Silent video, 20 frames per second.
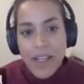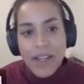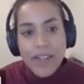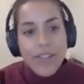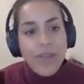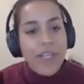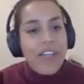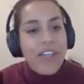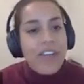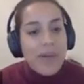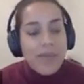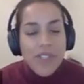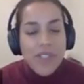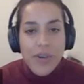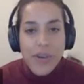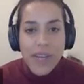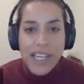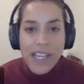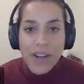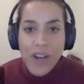So here I'm
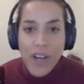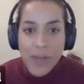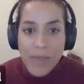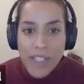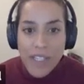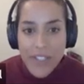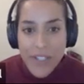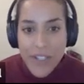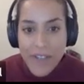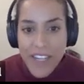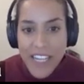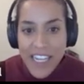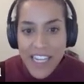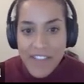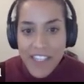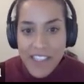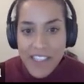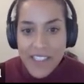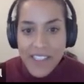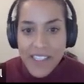showing an ALMA survey
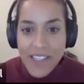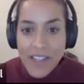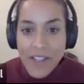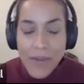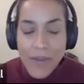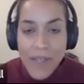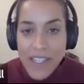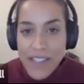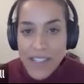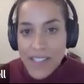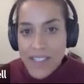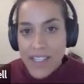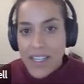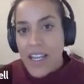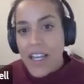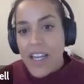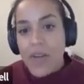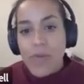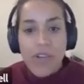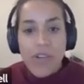of disks in Lupus,
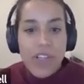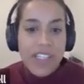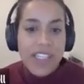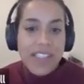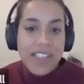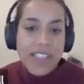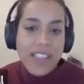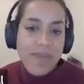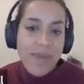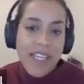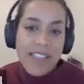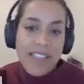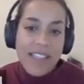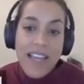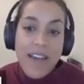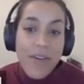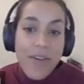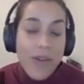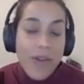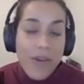where the disks span
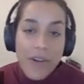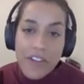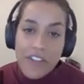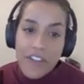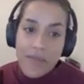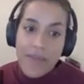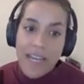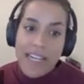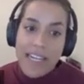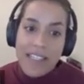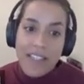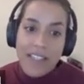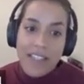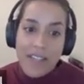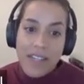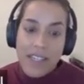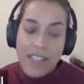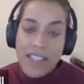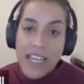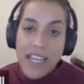several orders of
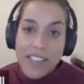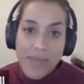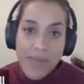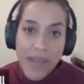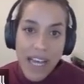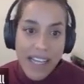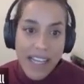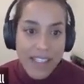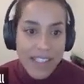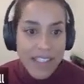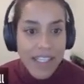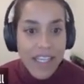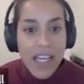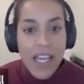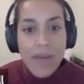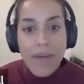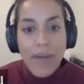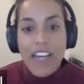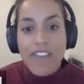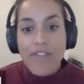magnitude in dust mass,
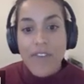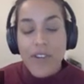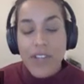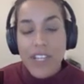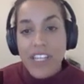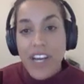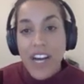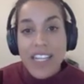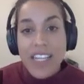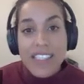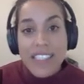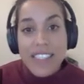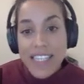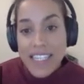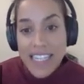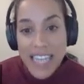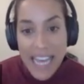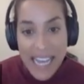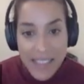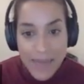but have fairly
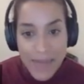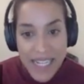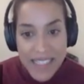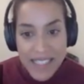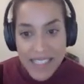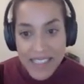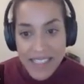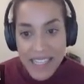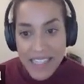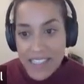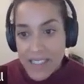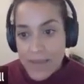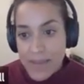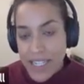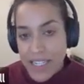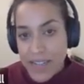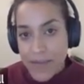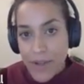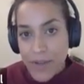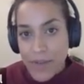constant gas masses
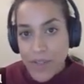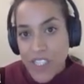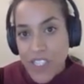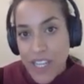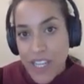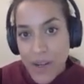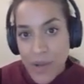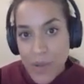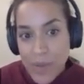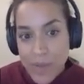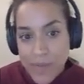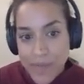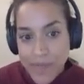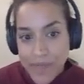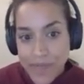estimated from CO.